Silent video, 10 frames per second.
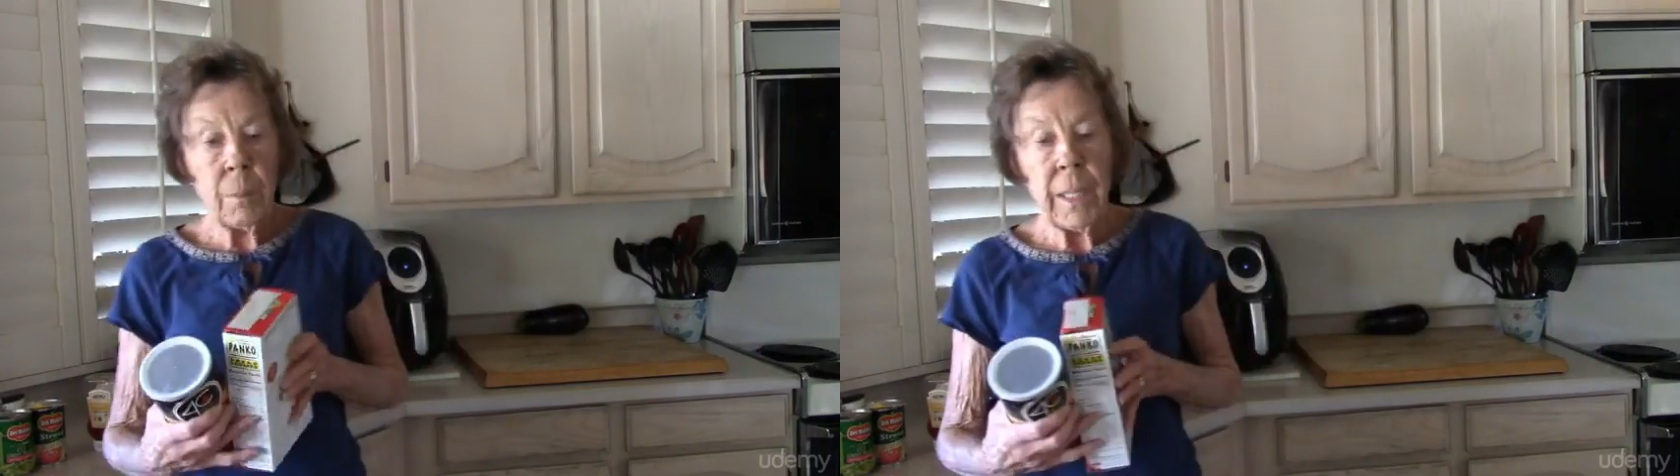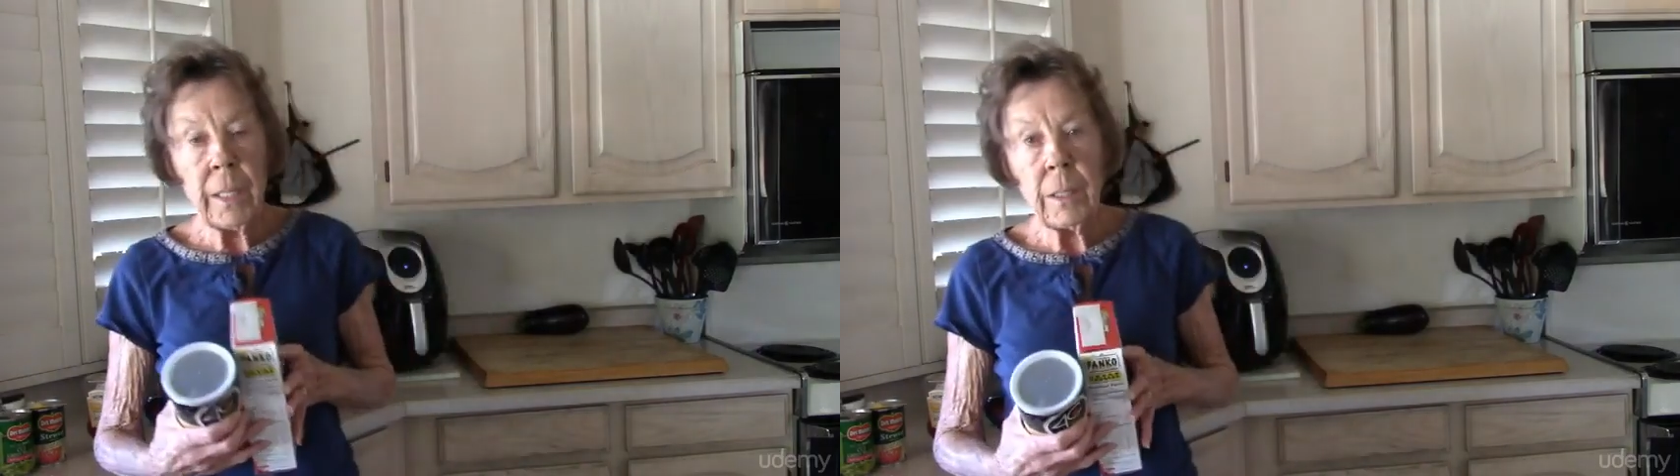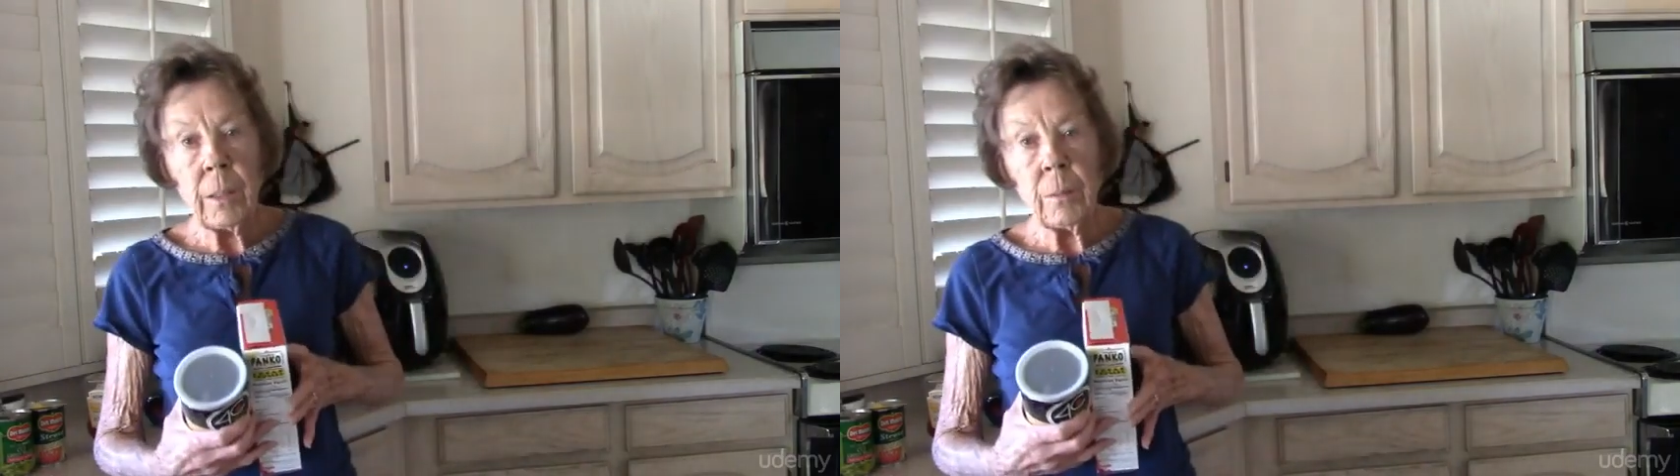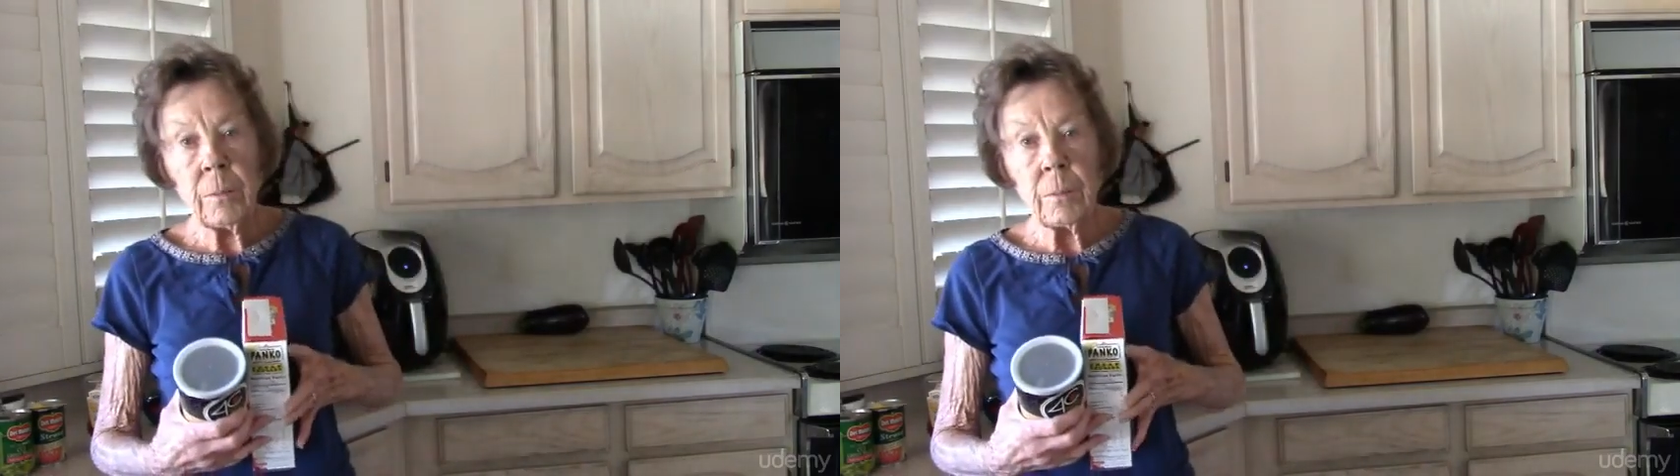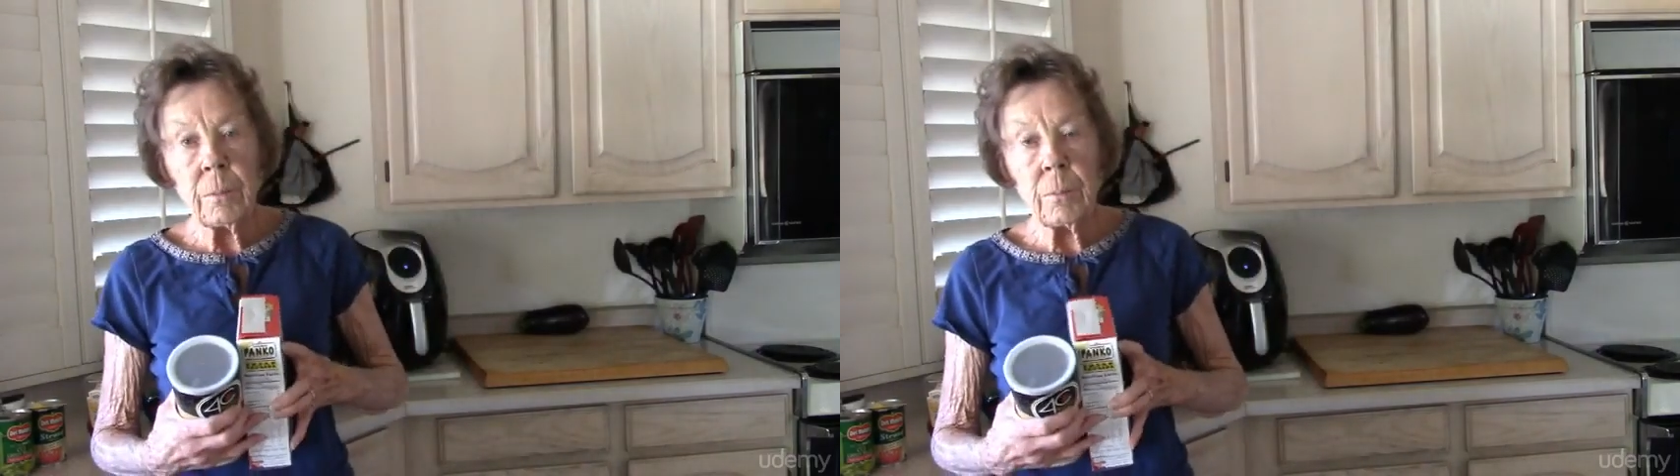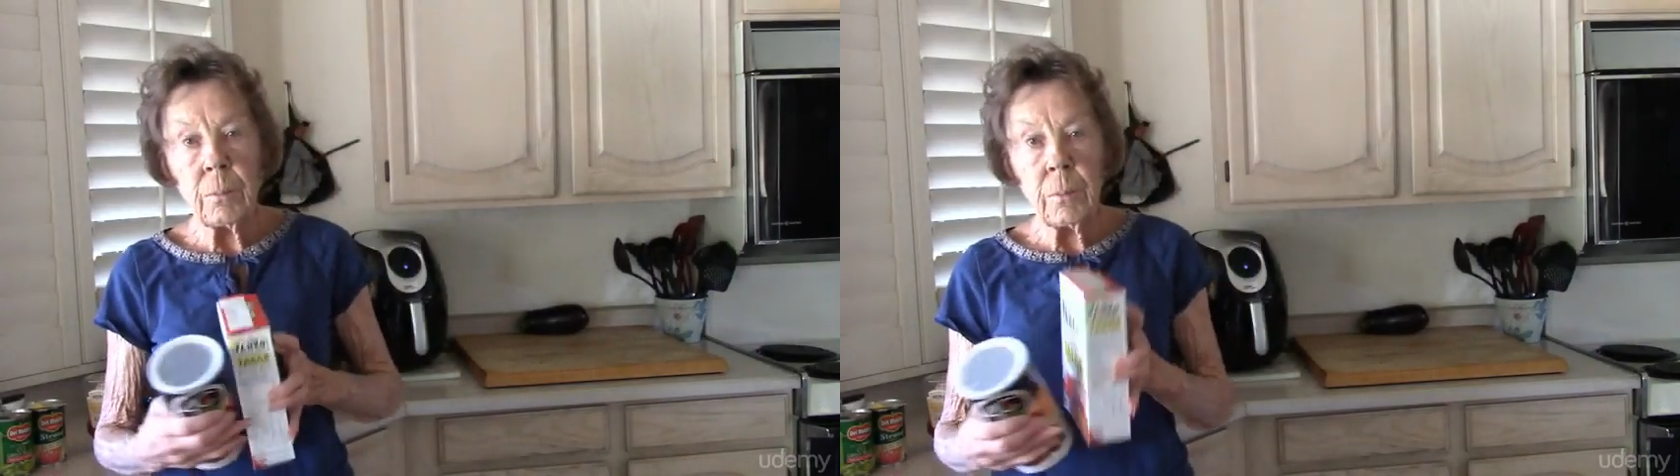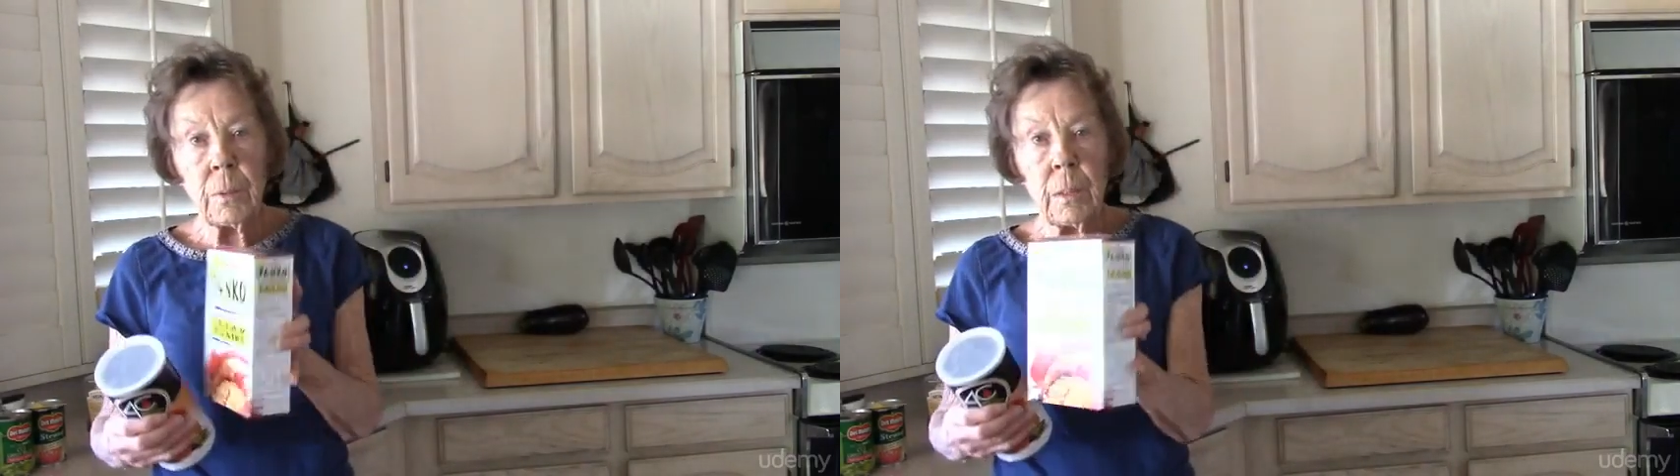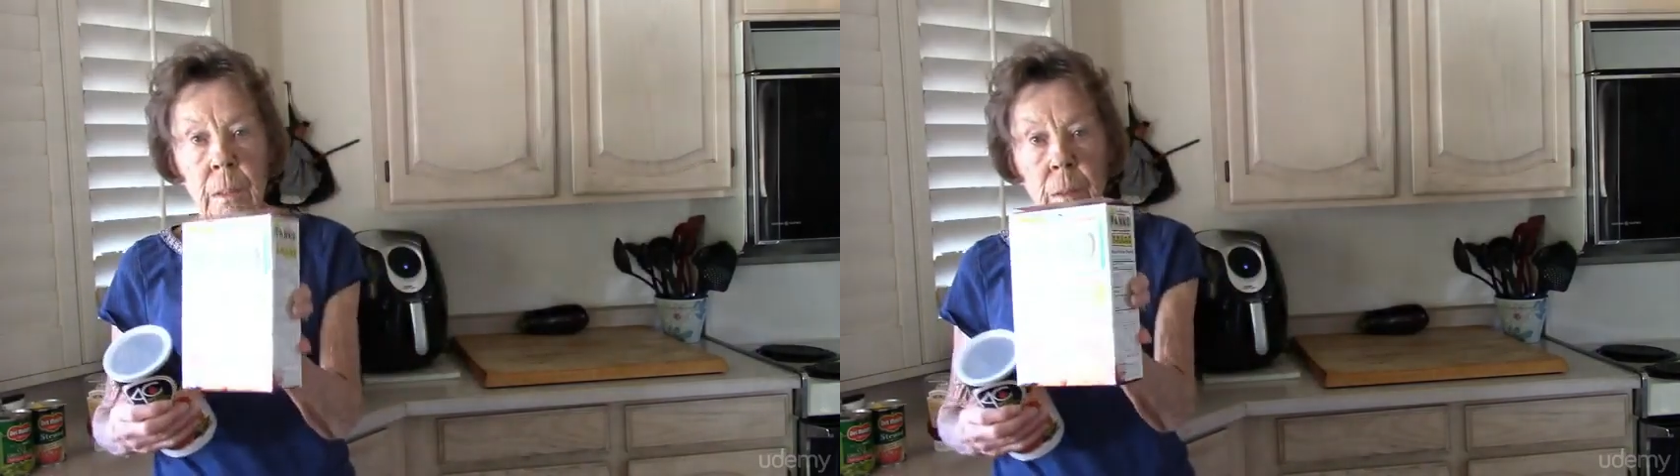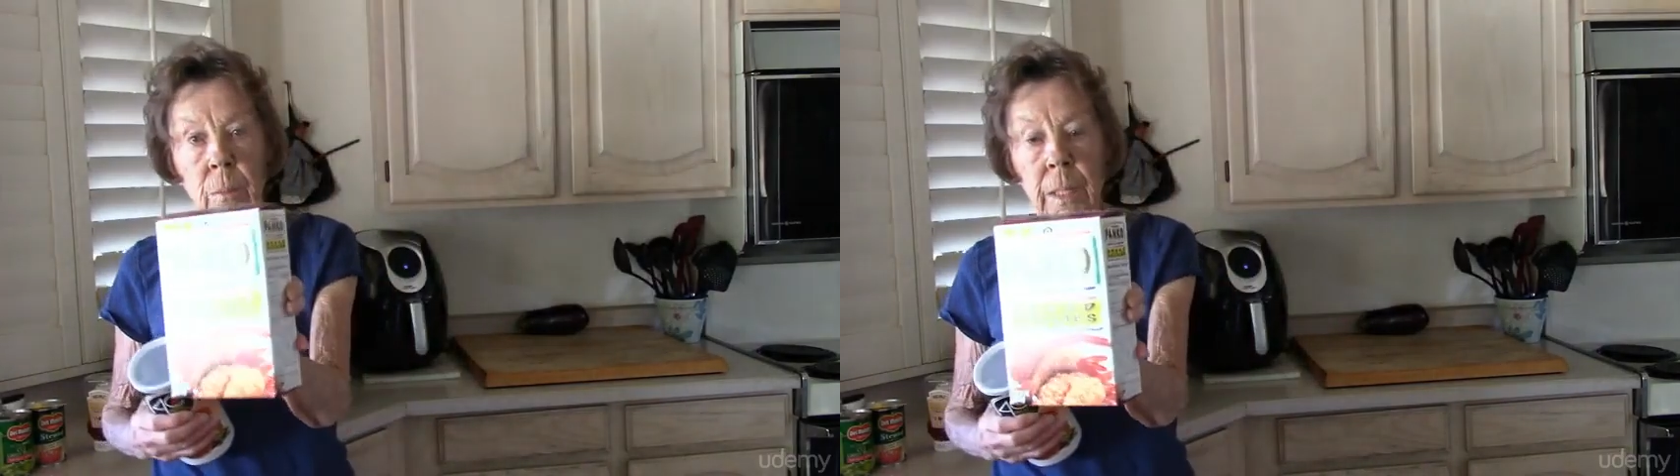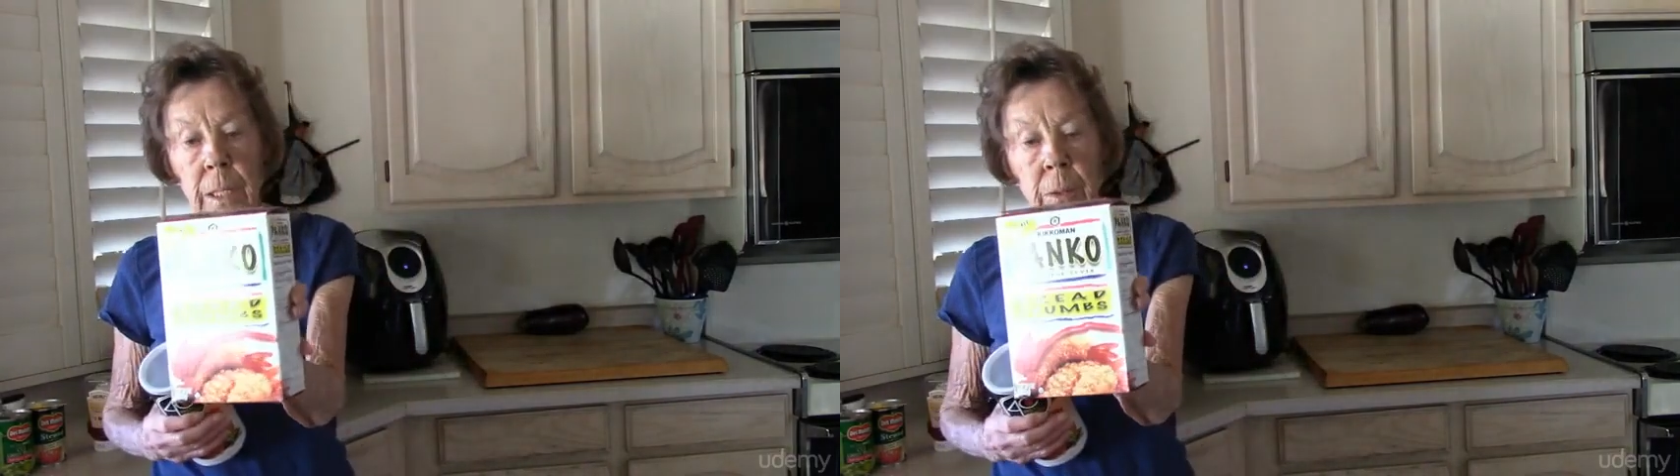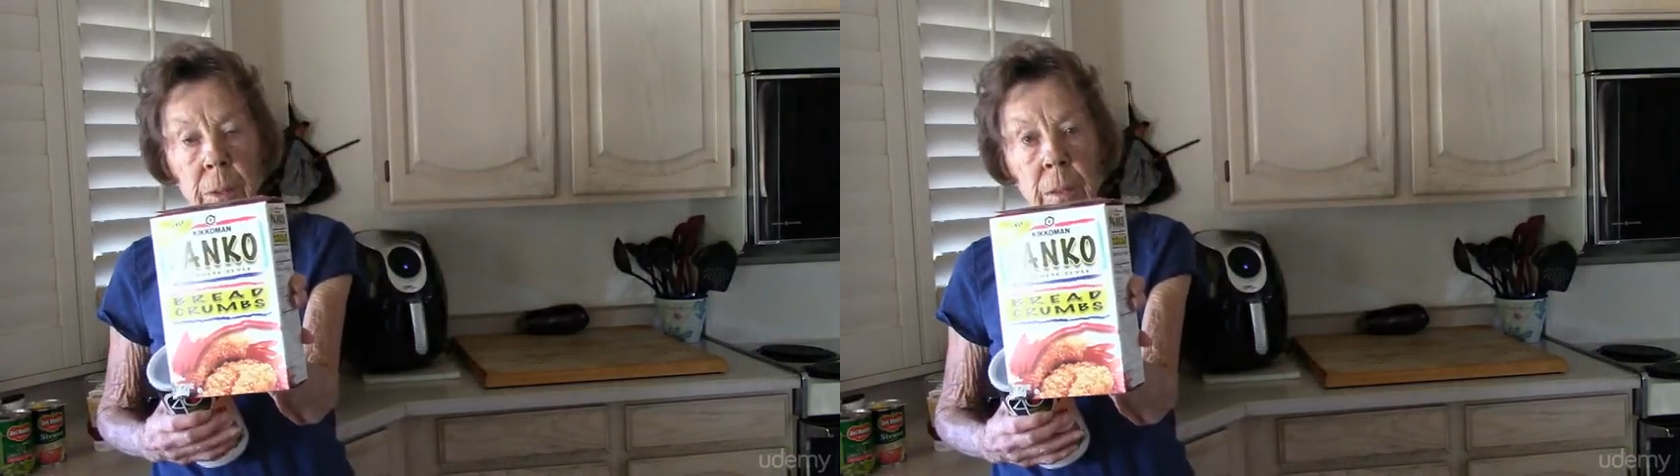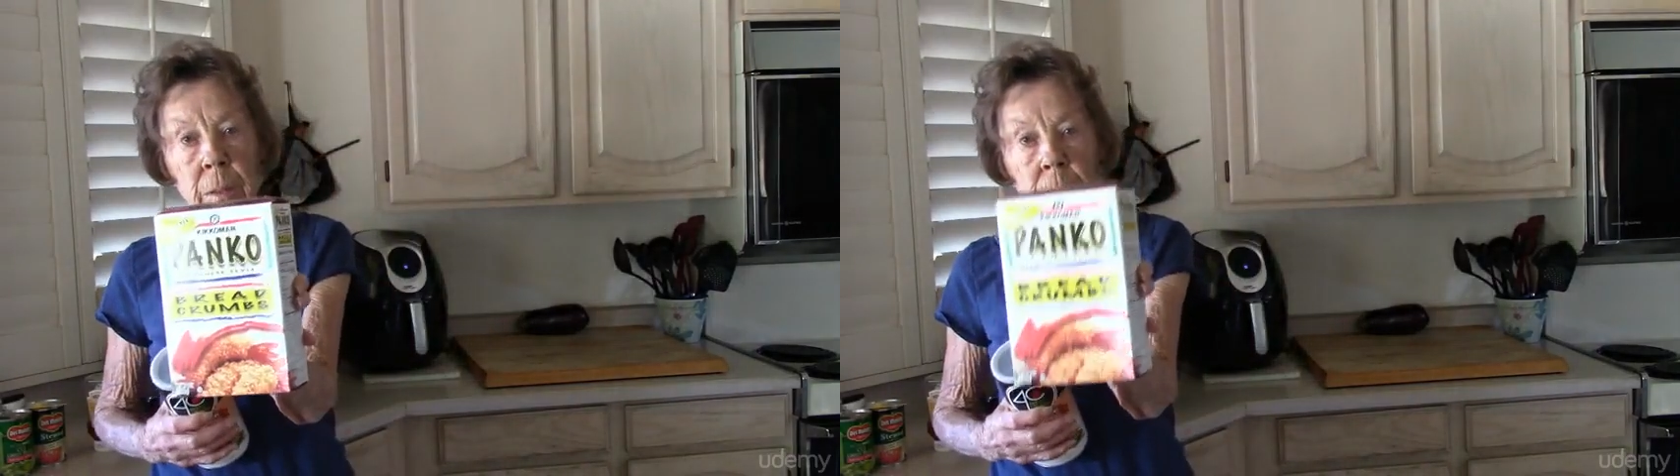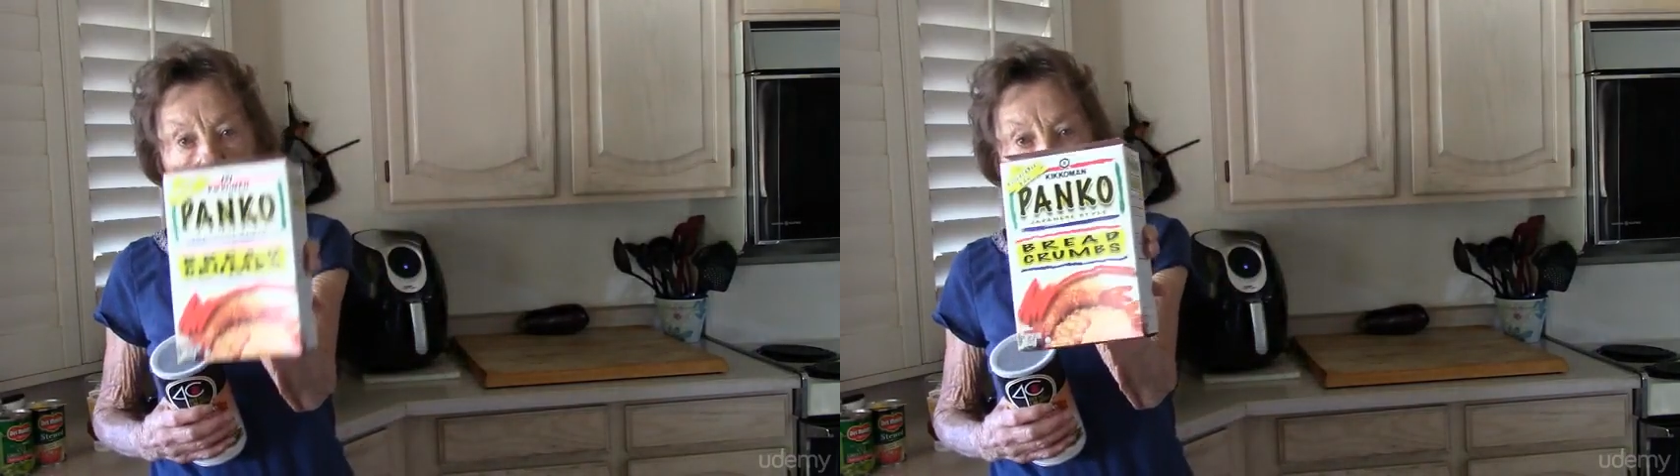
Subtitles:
panko when I cook.